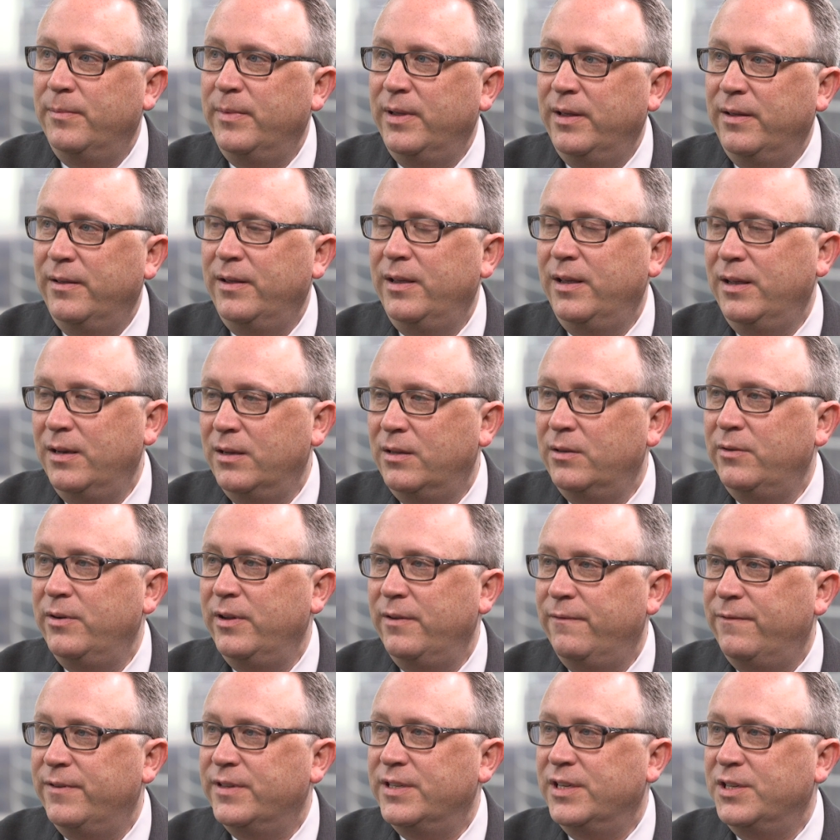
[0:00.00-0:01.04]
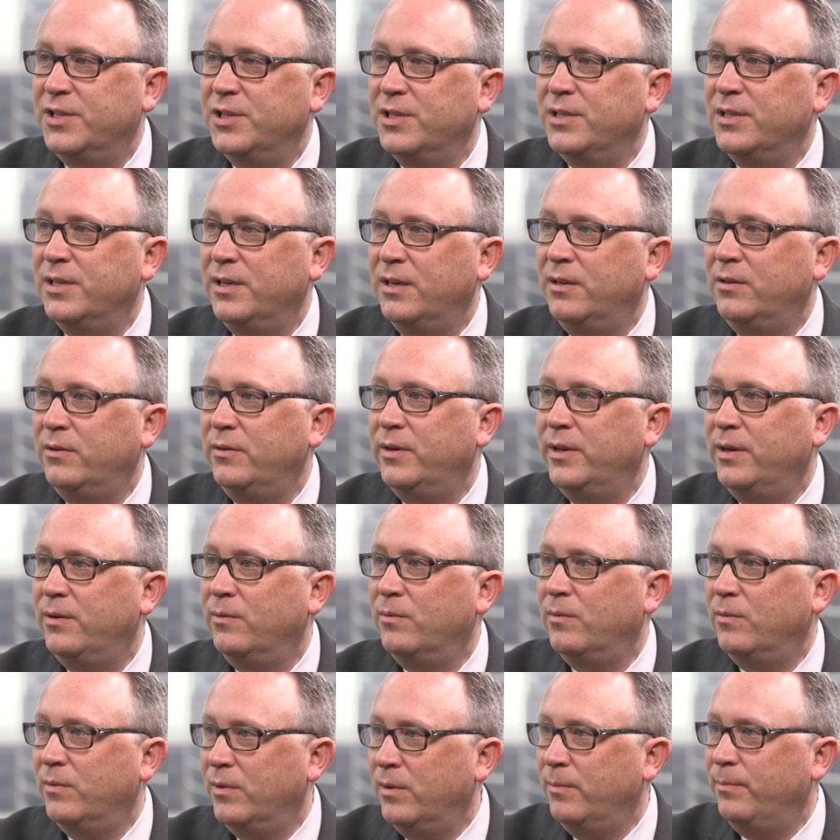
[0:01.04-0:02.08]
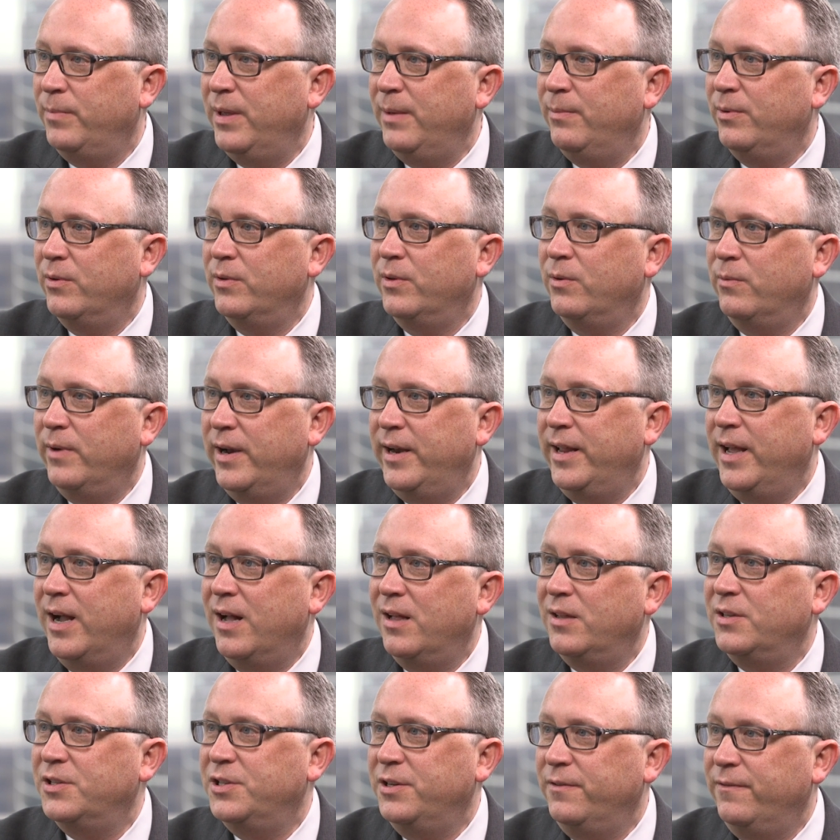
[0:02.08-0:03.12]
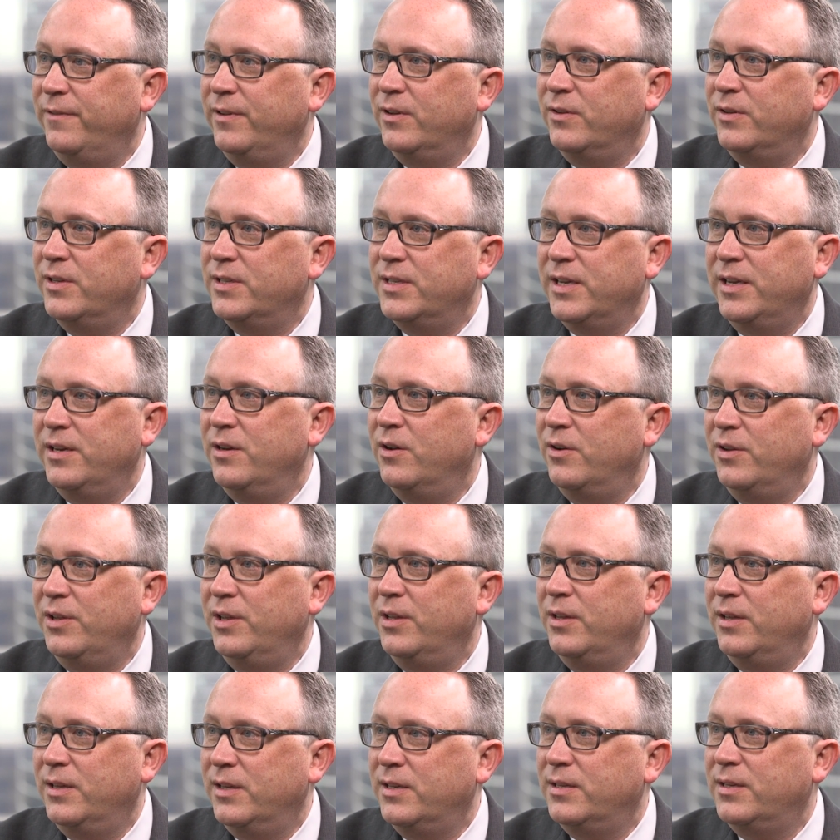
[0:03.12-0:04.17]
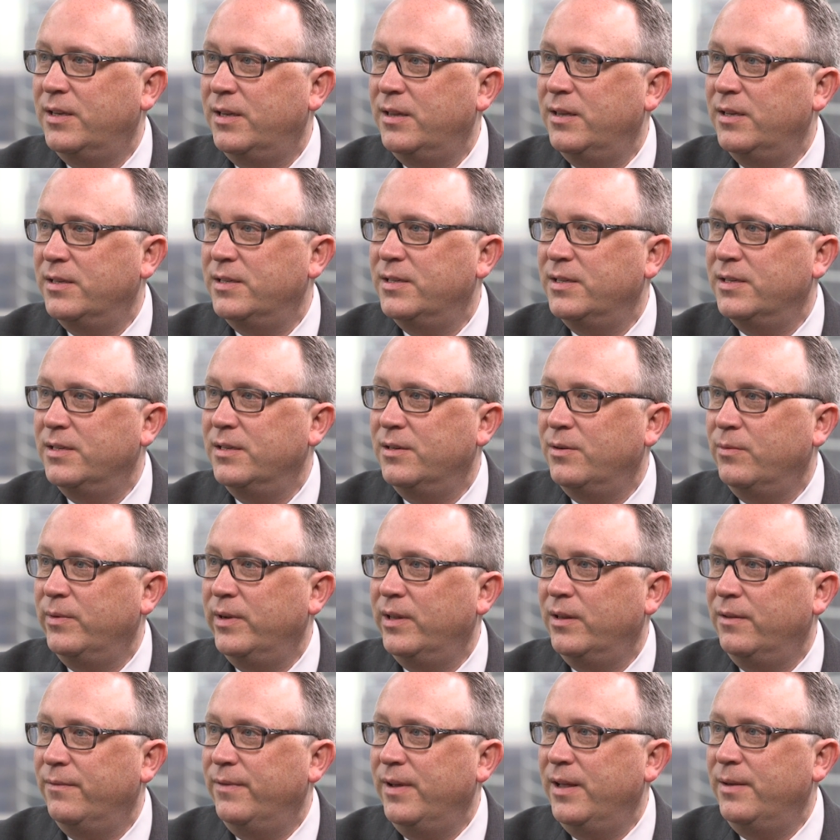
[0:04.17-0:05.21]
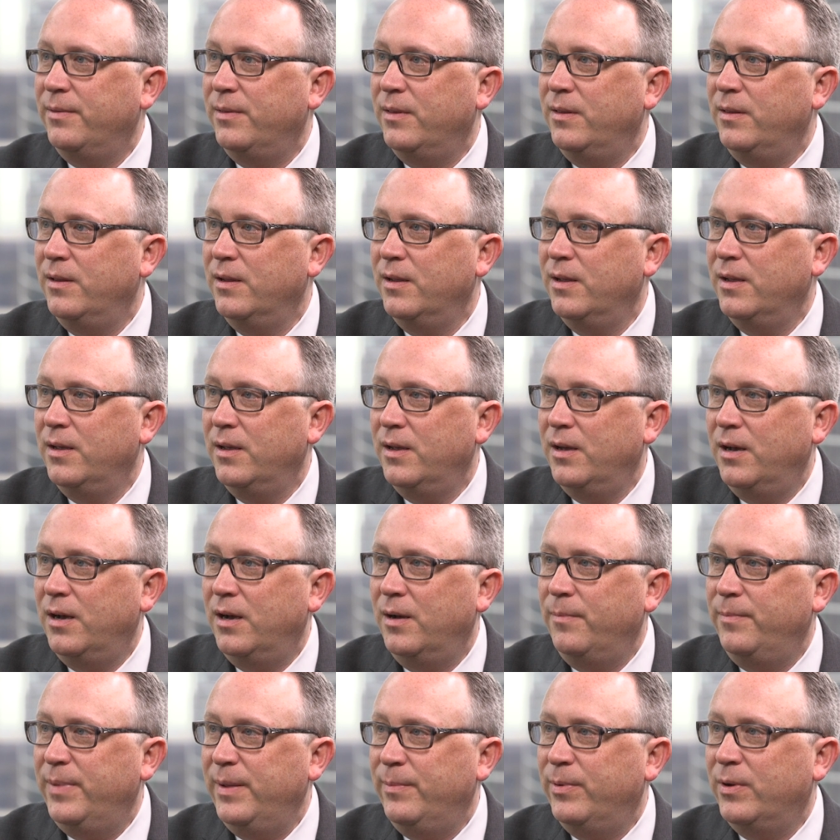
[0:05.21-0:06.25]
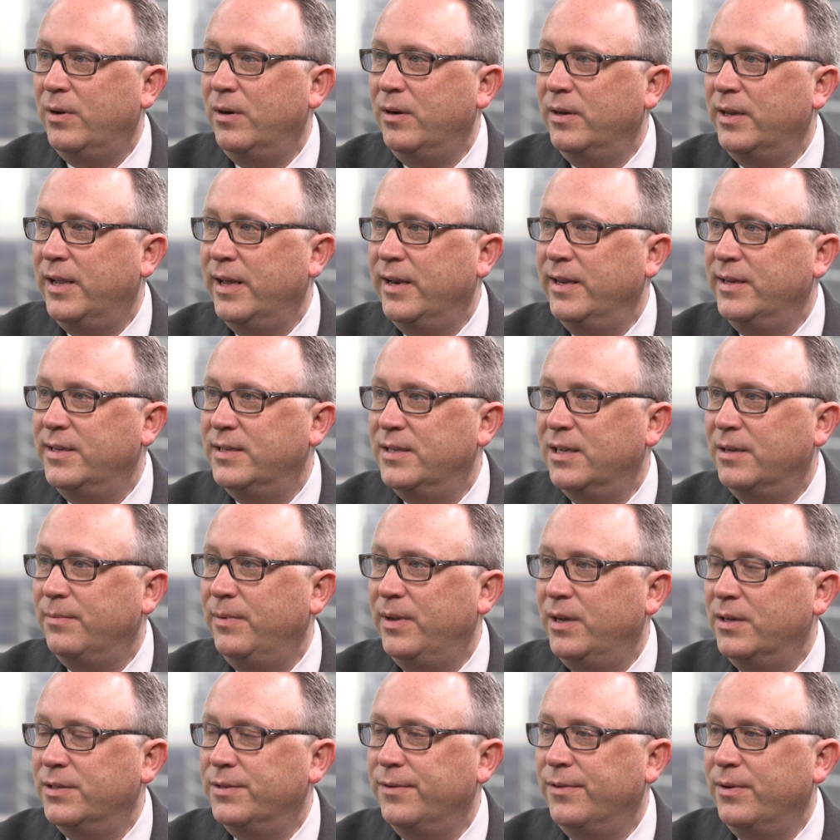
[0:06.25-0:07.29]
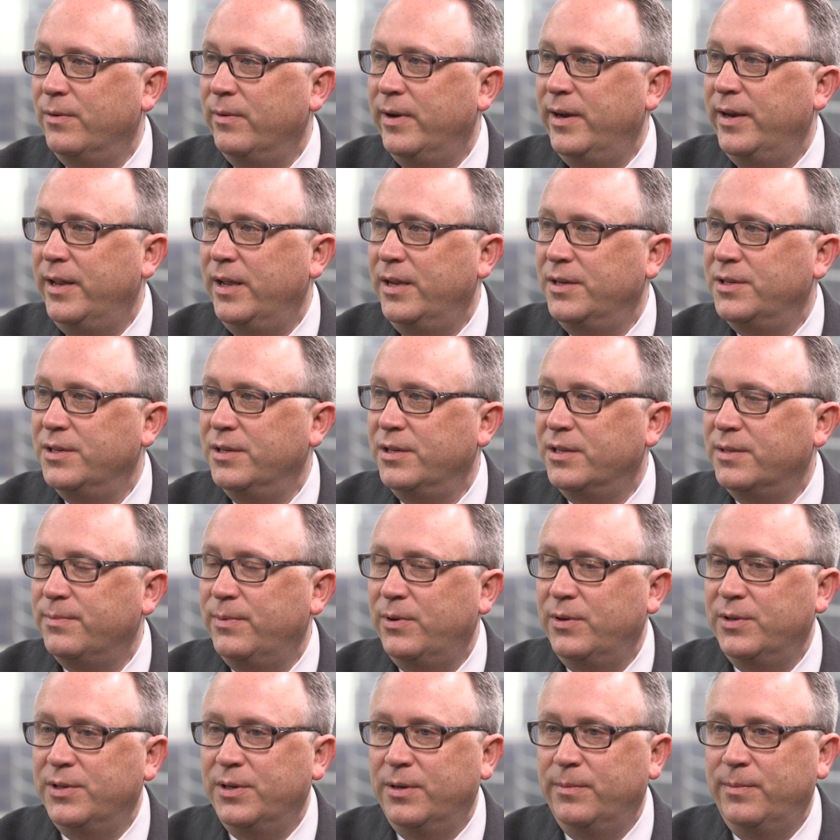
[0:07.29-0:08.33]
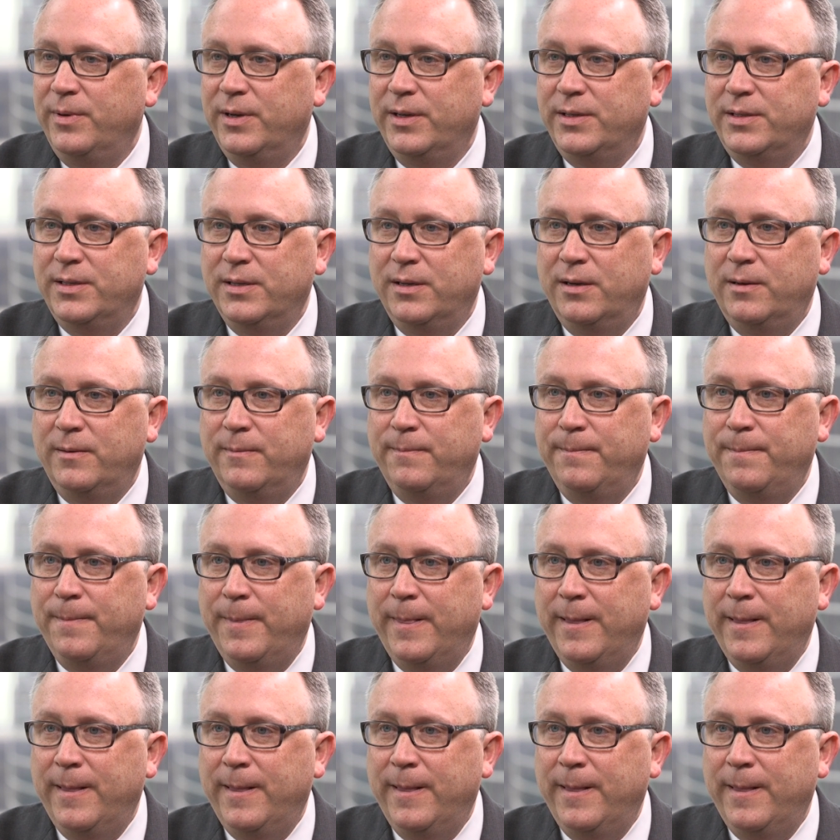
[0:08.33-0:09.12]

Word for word: including physicians including people in the radiology field that say, no, you, this isn't a real event. Um, people aren't getting sick because of the radiation exposure. But um,